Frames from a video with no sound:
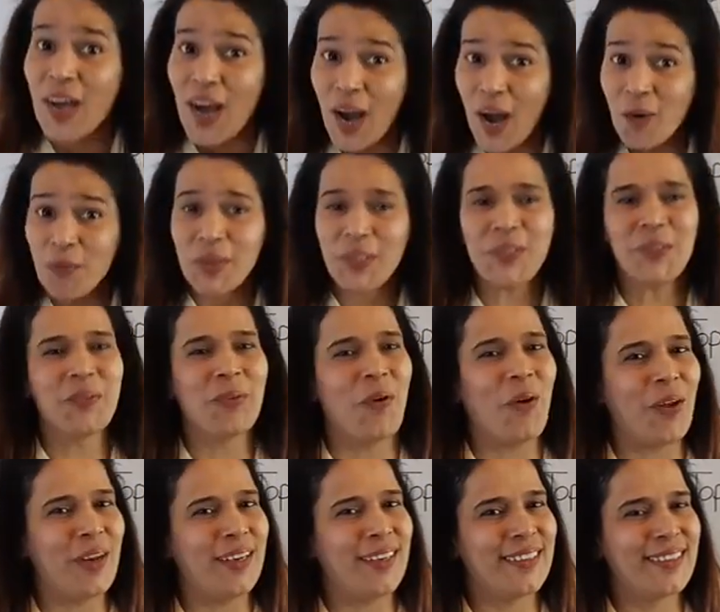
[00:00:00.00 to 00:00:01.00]
How are you
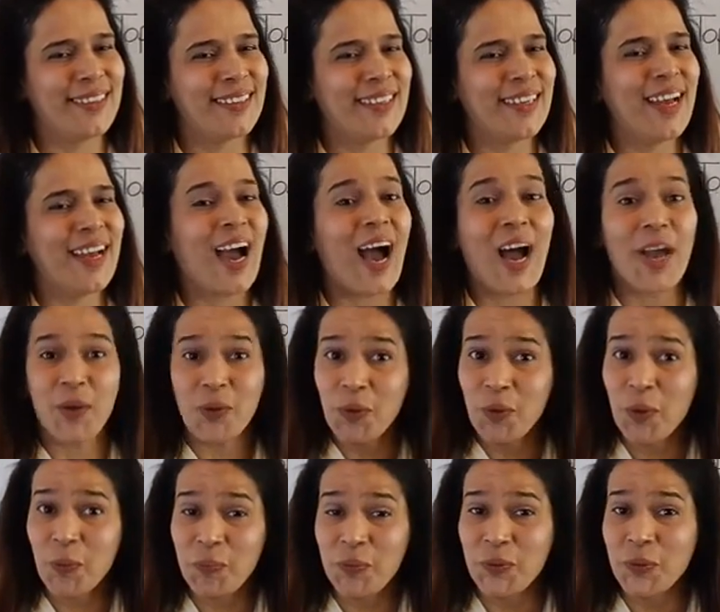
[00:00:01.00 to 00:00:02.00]
all? I
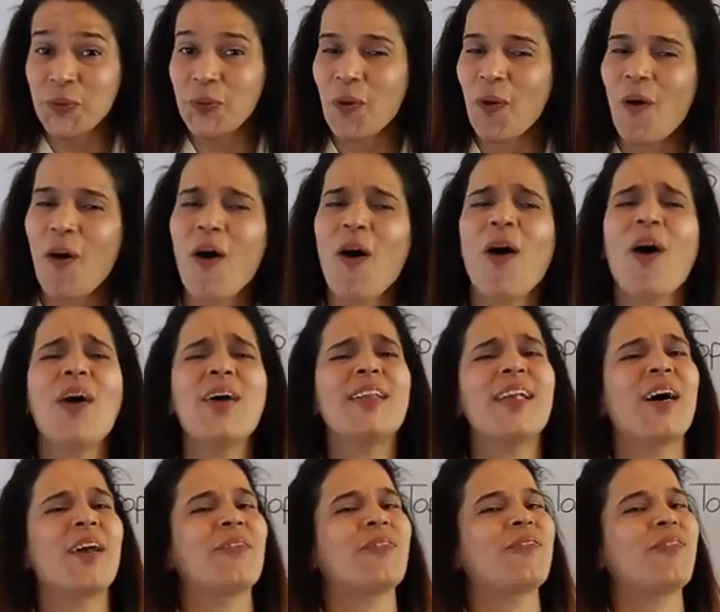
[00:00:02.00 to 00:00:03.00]
hope you
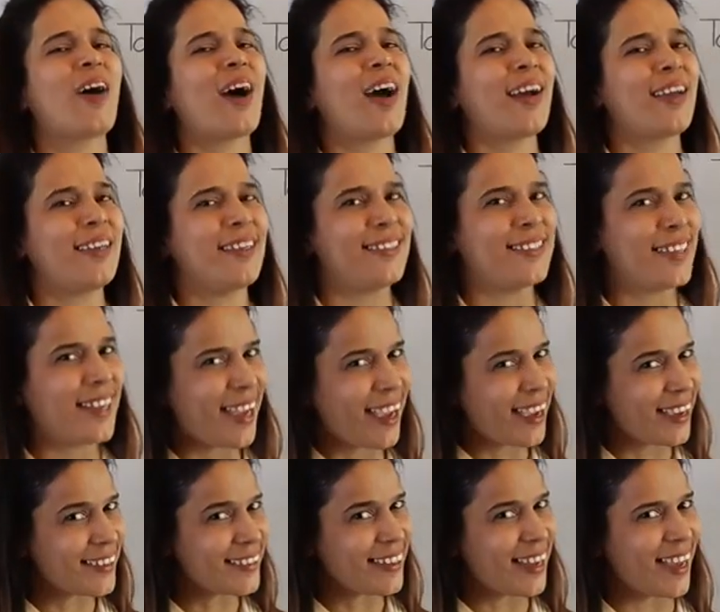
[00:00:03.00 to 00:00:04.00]
all are fine
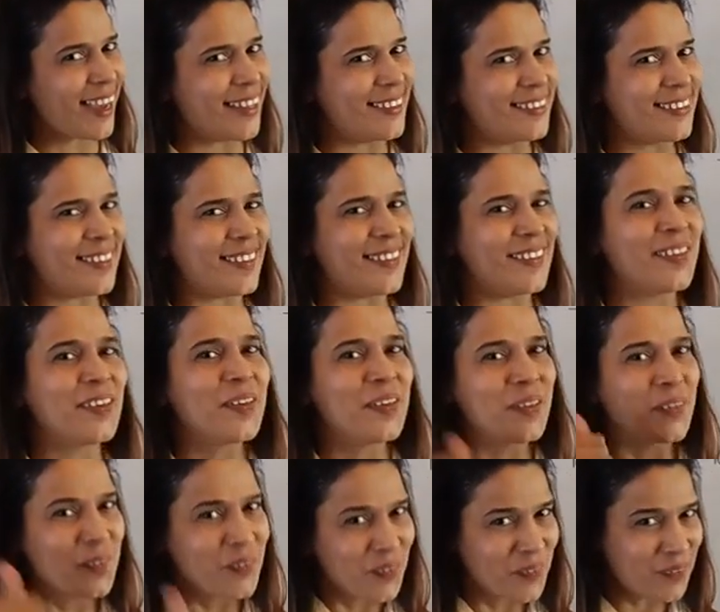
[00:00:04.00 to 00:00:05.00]
and healthy.